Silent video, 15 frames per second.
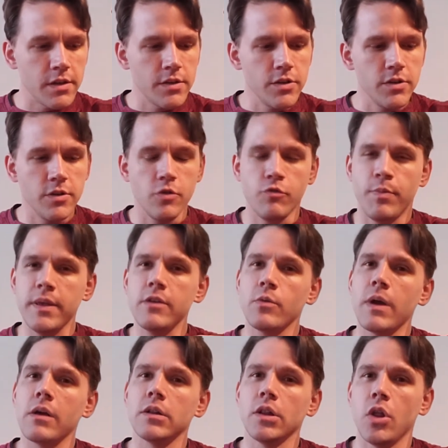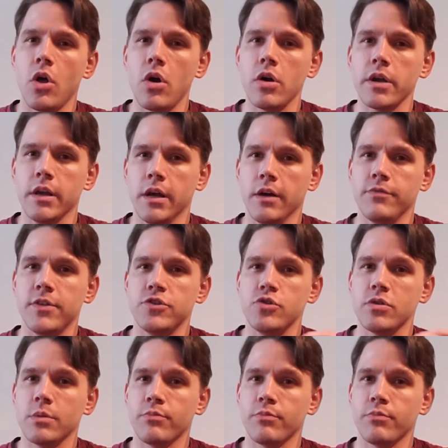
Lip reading: You've been around long enough that you can